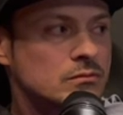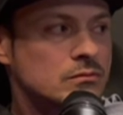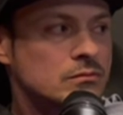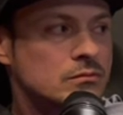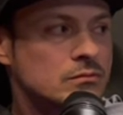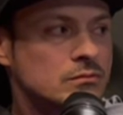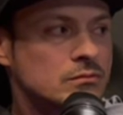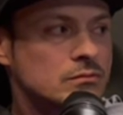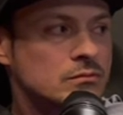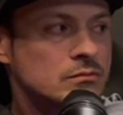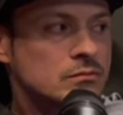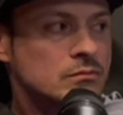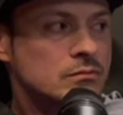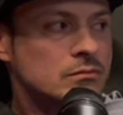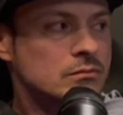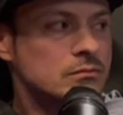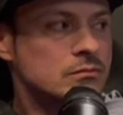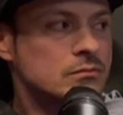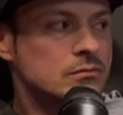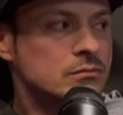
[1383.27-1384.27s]

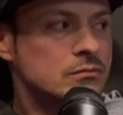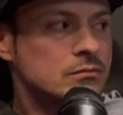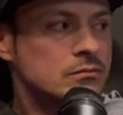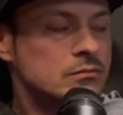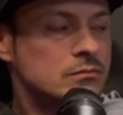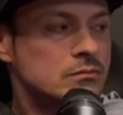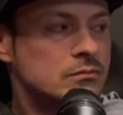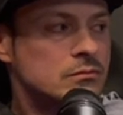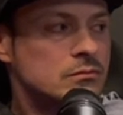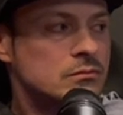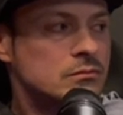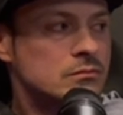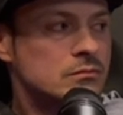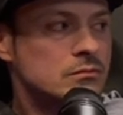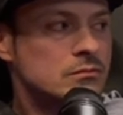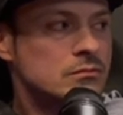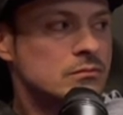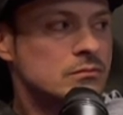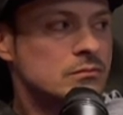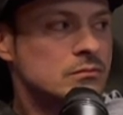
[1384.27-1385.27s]

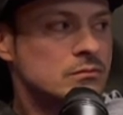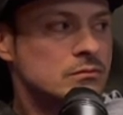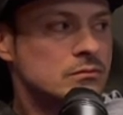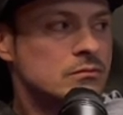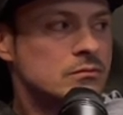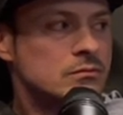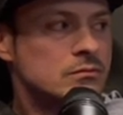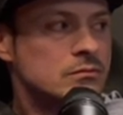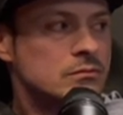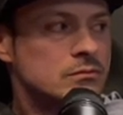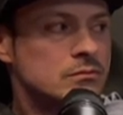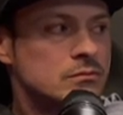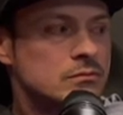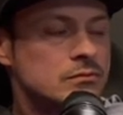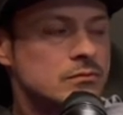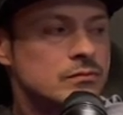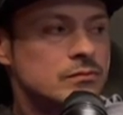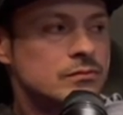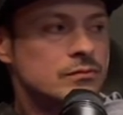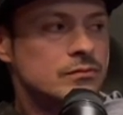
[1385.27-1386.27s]

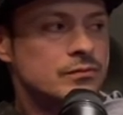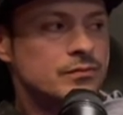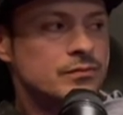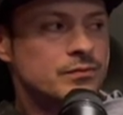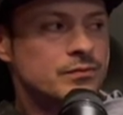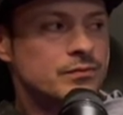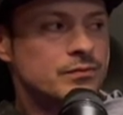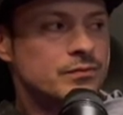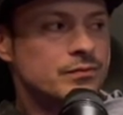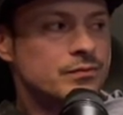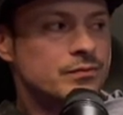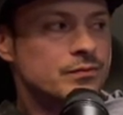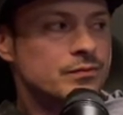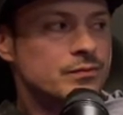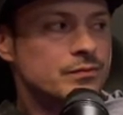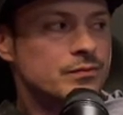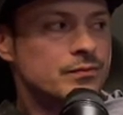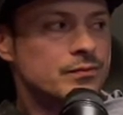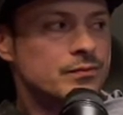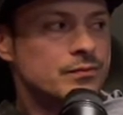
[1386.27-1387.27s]

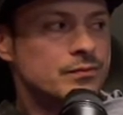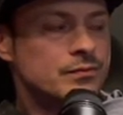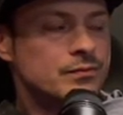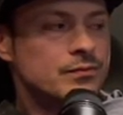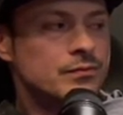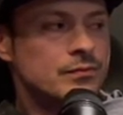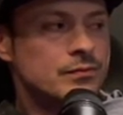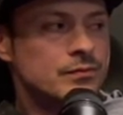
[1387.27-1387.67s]
No words are spoken by the person on screen.